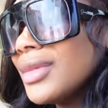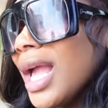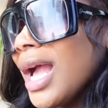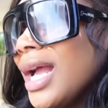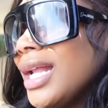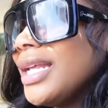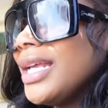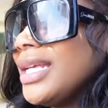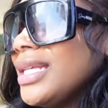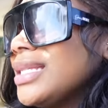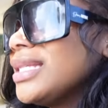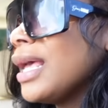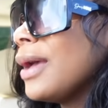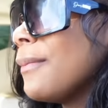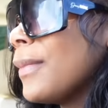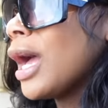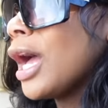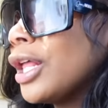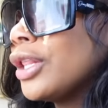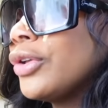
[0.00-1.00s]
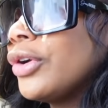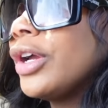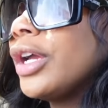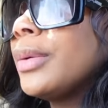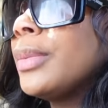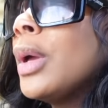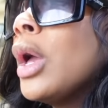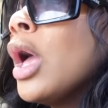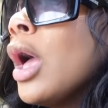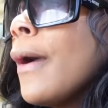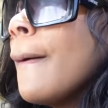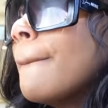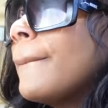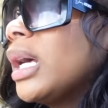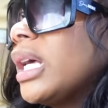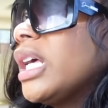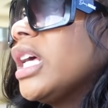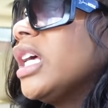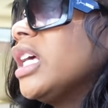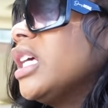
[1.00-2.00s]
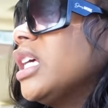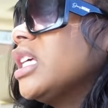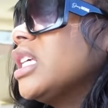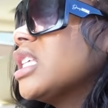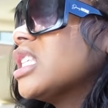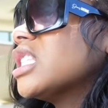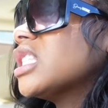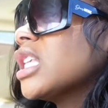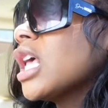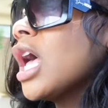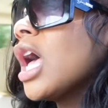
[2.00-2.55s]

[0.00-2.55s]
i didn't set my alarm because